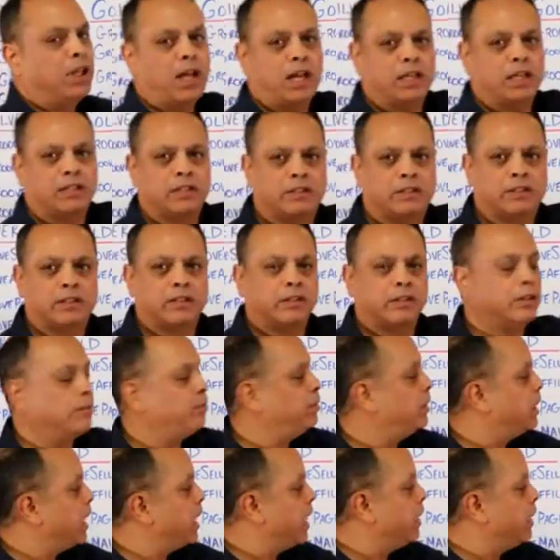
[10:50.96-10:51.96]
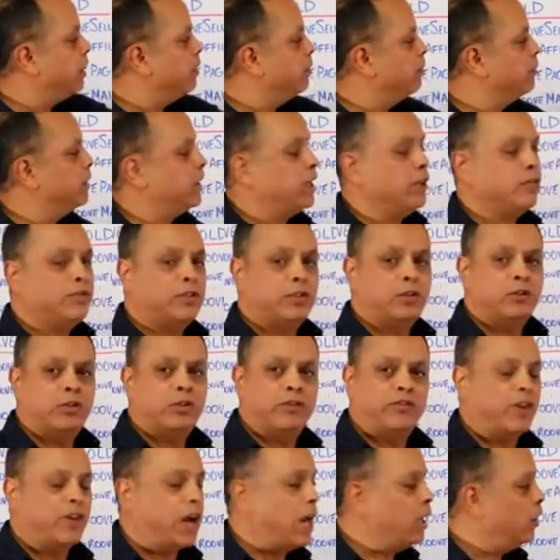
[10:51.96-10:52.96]
Plus, the platinum gives you
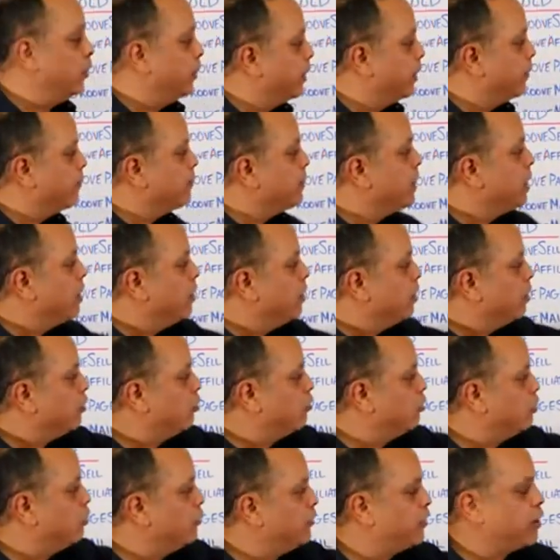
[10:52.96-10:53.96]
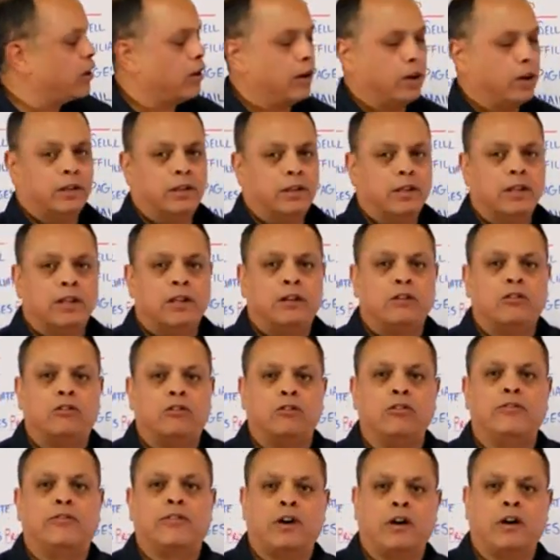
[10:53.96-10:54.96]
the following. GrooveCart.
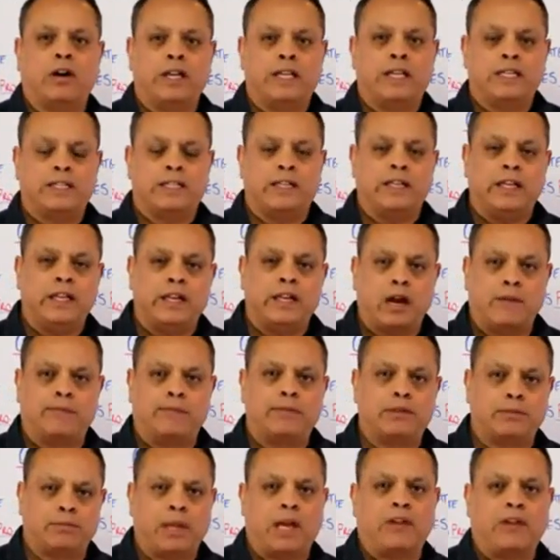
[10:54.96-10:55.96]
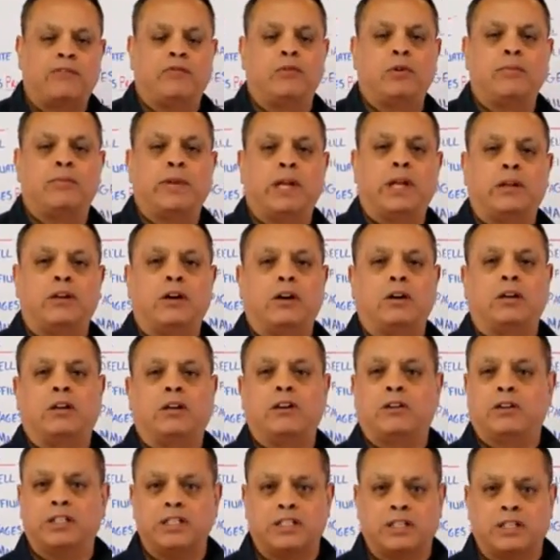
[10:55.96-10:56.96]
GrooveCart is an e-commerce platform that
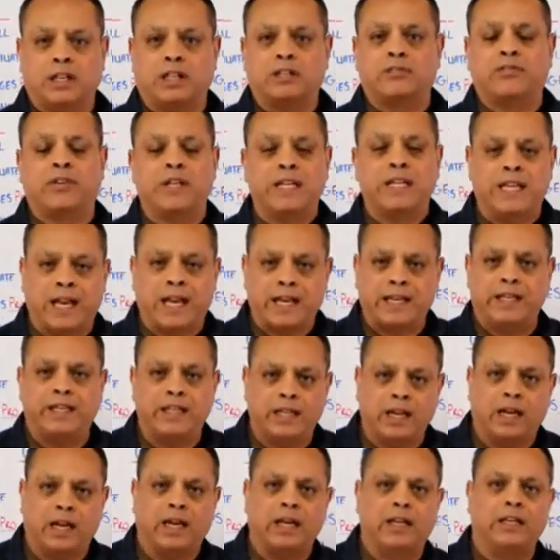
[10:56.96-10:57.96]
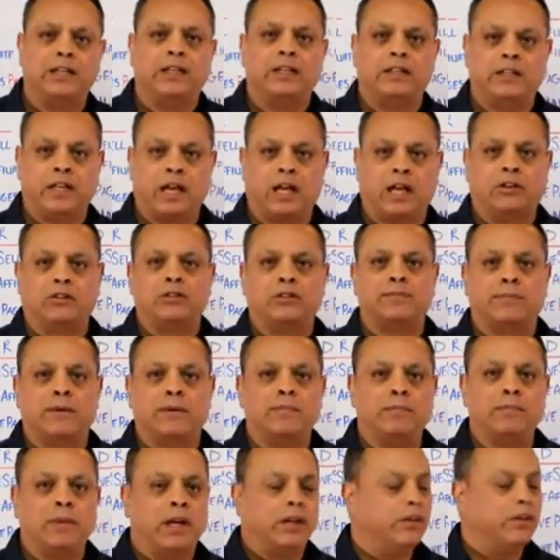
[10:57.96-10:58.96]
currently sells for $99
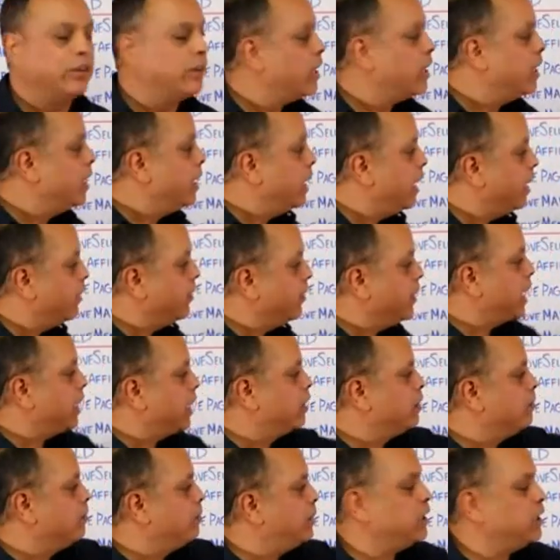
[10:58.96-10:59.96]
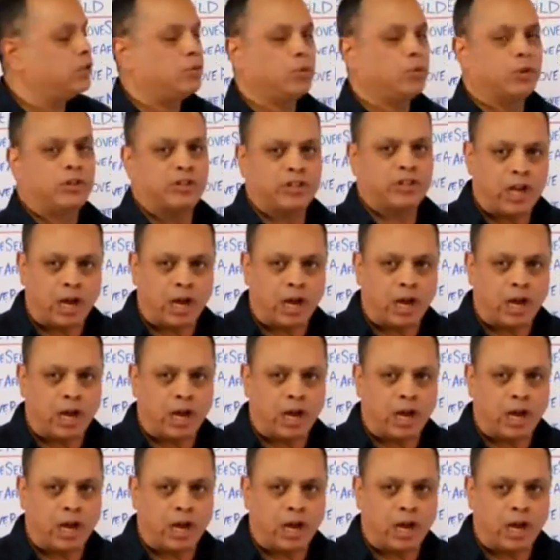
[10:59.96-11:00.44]
per month, and that competes with